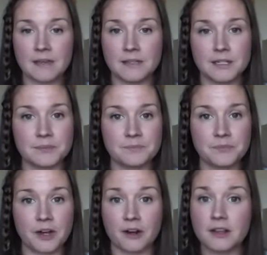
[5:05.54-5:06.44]
you know,
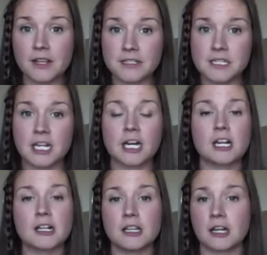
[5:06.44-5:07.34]
aren't collecting
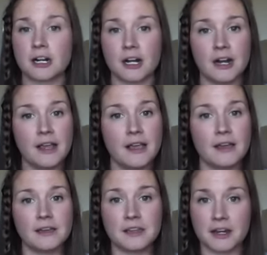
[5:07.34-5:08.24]
clutter,
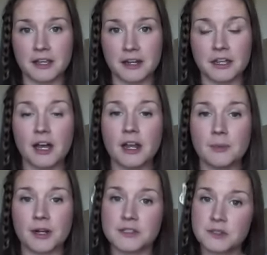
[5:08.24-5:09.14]
yada, yada, yada.
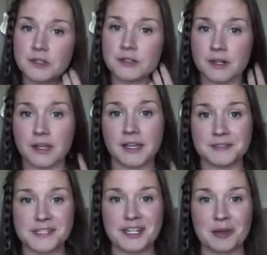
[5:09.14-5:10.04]
But also you're, again,
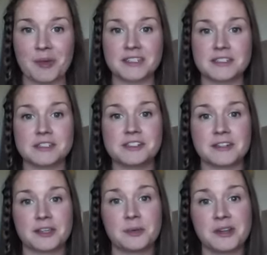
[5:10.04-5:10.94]
sending a message
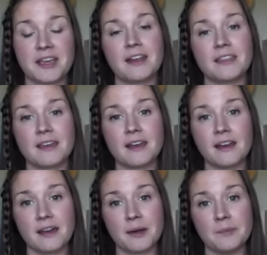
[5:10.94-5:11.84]
and communicating
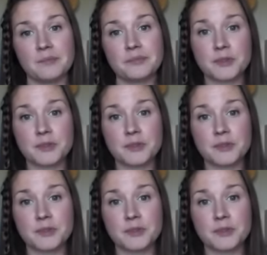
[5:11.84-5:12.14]
that.